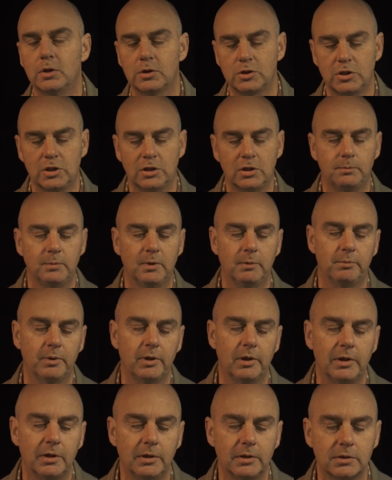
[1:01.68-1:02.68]
she'd be
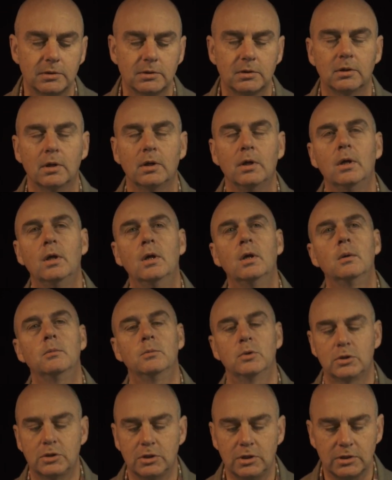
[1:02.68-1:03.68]
pleased.
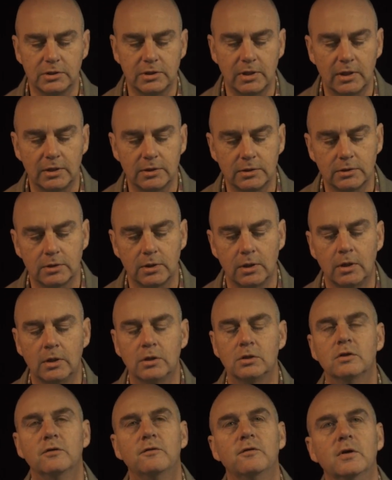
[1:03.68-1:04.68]
But she says
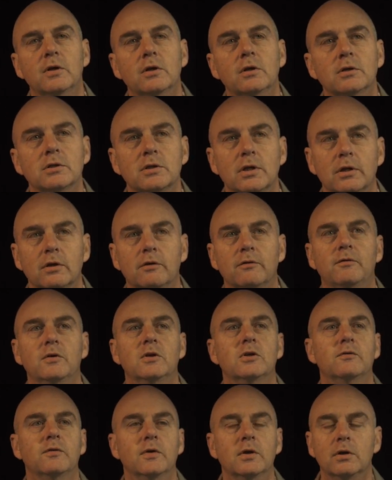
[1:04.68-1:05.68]
she feels like
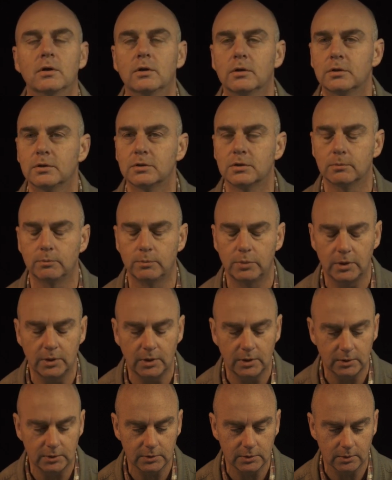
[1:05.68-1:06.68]
fish fingers and
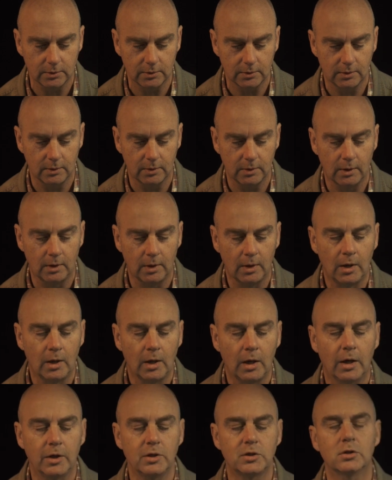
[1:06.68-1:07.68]
peas.
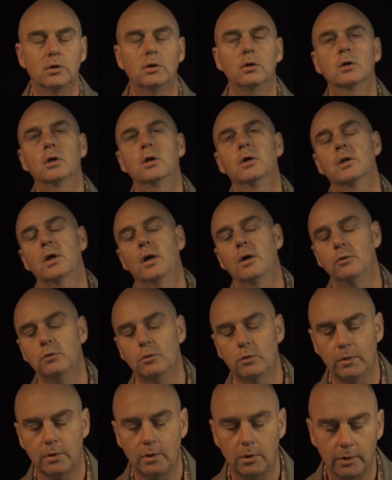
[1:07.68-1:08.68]
I talk her
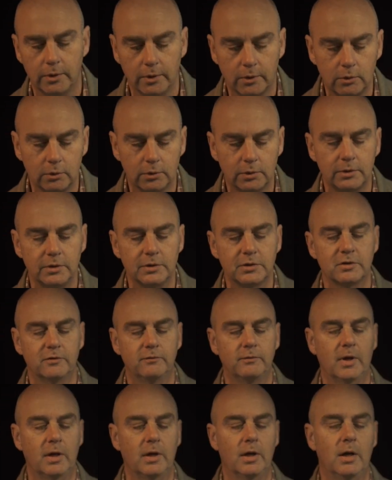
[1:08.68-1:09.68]
round with all the goodness of
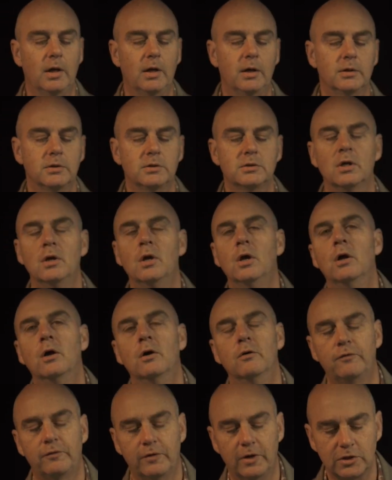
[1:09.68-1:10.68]
my heart,
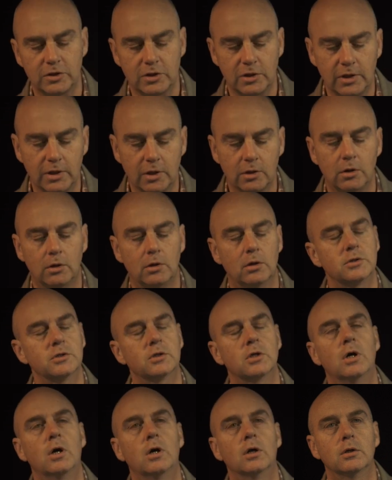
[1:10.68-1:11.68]
of freshly caught
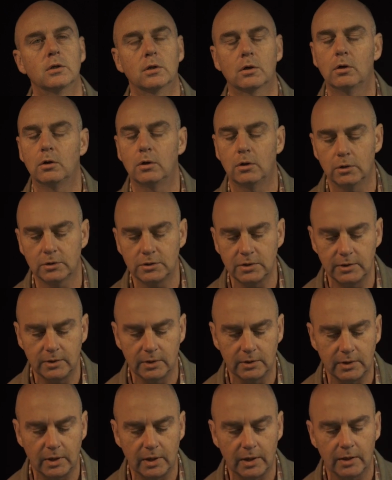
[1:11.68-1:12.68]
cod caught in
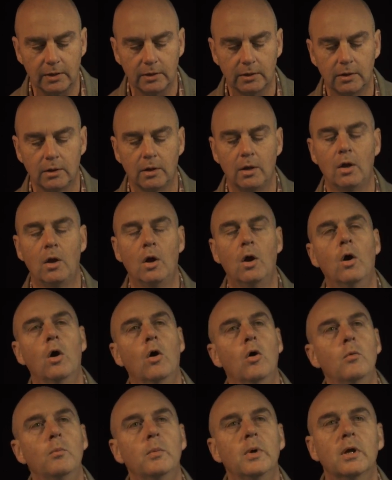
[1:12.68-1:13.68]
the dark,
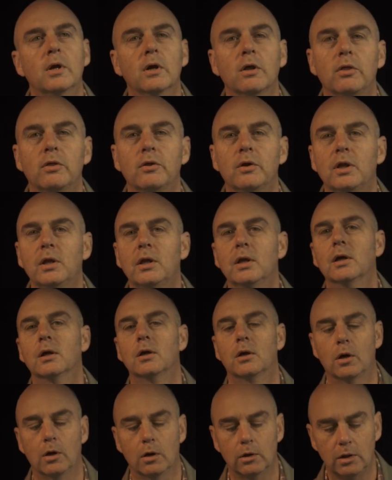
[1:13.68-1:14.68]
omega-3
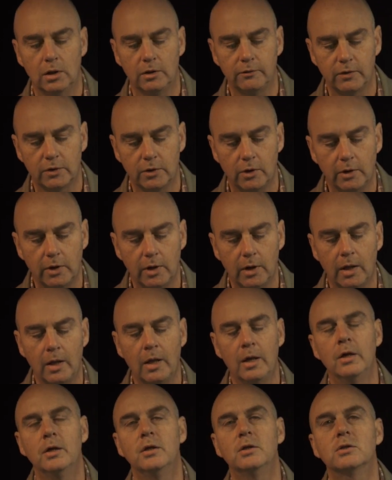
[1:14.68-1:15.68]
and cod liver oil.
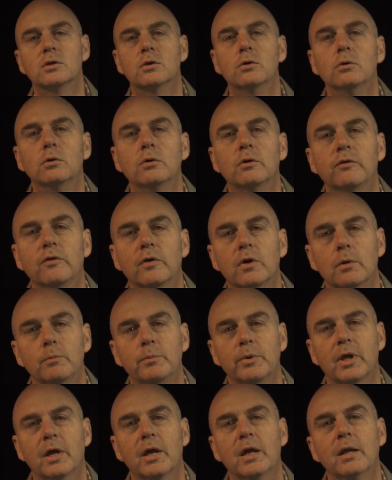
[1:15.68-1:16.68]
It's good for your
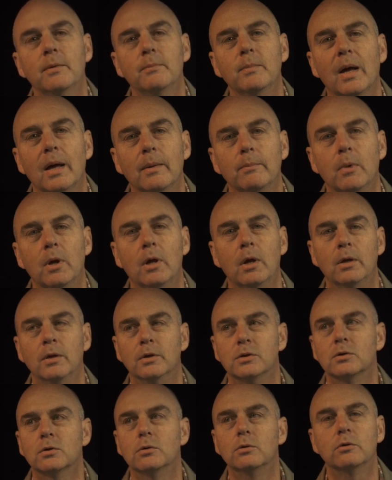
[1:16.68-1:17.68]
brain, ma'am,
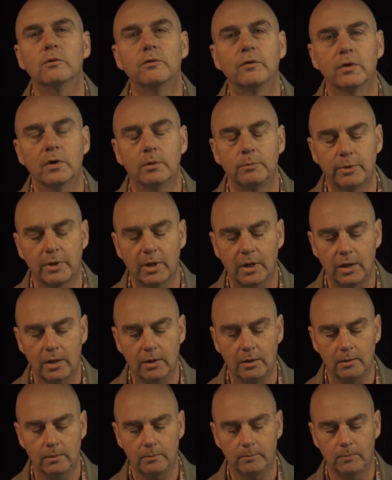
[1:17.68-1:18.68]
it's good for your
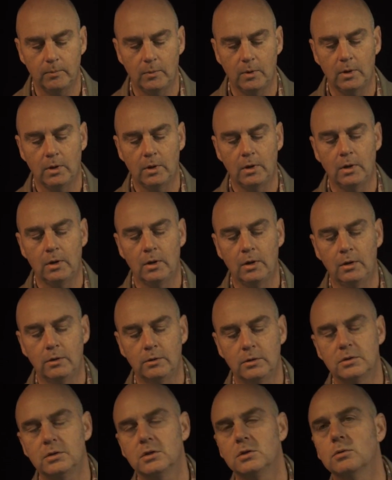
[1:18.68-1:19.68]
brain.
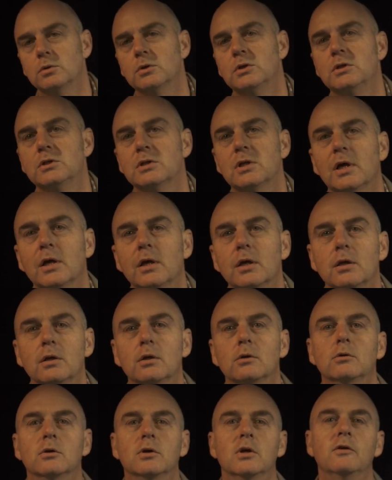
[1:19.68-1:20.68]
This is what it's
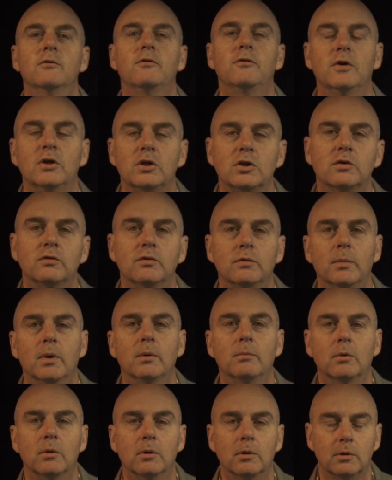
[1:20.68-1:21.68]
like cooking fish for my
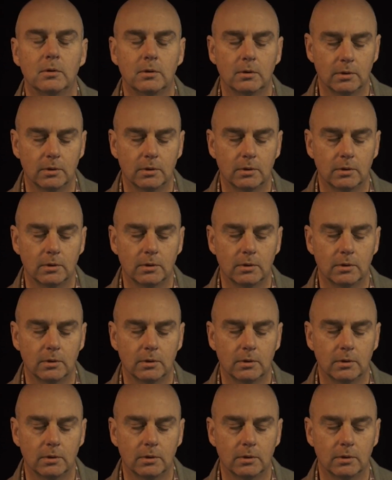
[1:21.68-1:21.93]
mother.